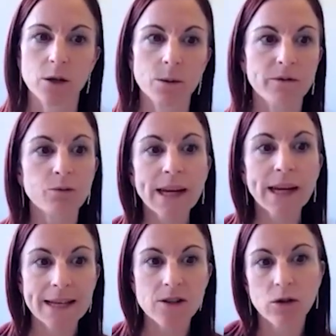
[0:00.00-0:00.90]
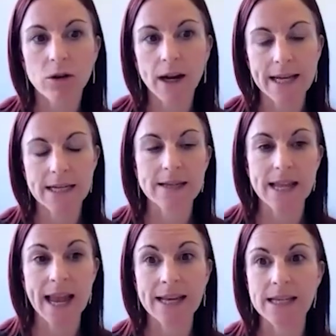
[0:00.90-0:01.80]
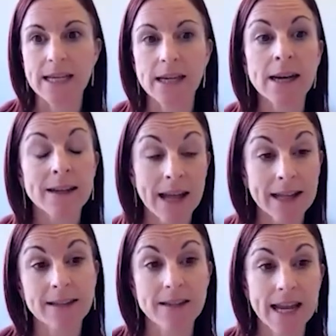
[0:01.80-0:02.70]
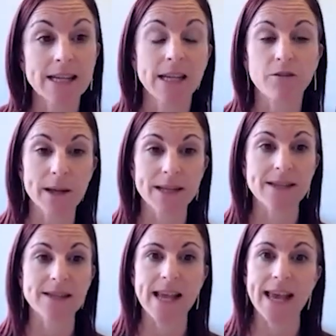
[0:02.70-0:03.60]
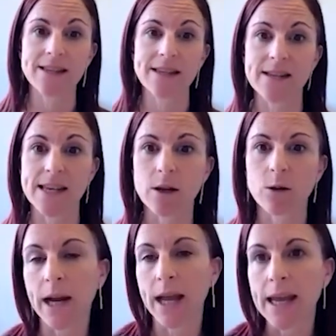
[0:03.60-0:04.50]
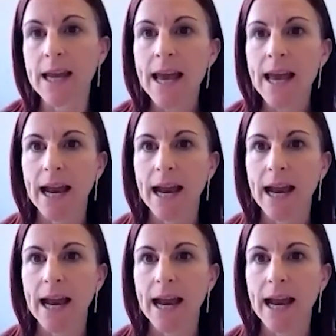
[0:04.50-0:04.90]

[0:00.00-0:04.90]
who have a really strong understanding of medicines access equity